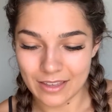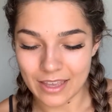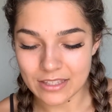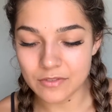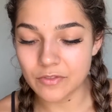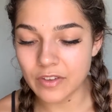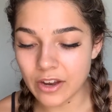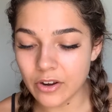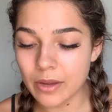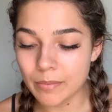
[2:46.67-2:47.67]
It's
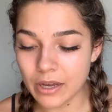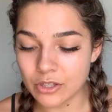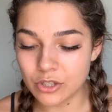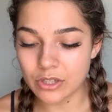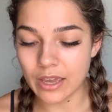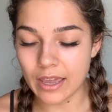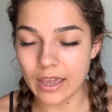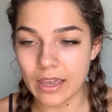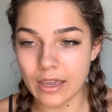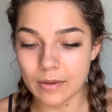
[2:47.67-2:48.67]
very much
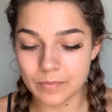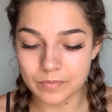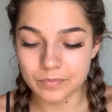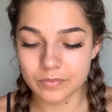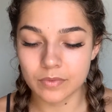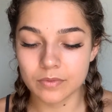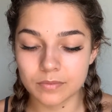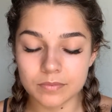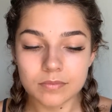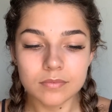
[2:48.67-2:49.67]
a
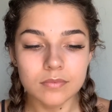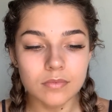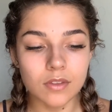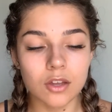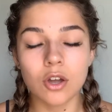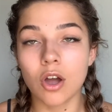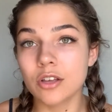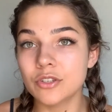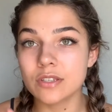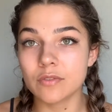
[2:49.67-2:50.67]

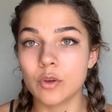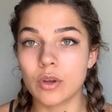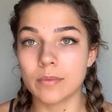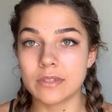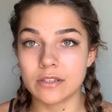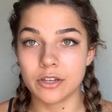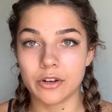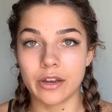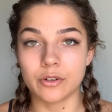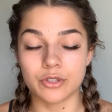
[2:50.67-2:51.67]
conscious of who comes into
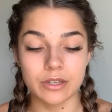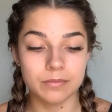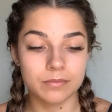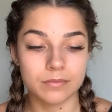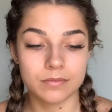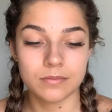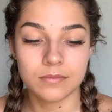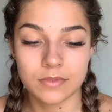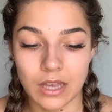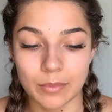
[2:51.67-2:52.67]
your energy
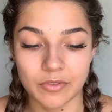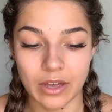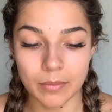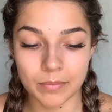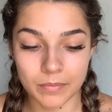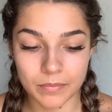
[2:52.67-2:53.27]
type of vibe.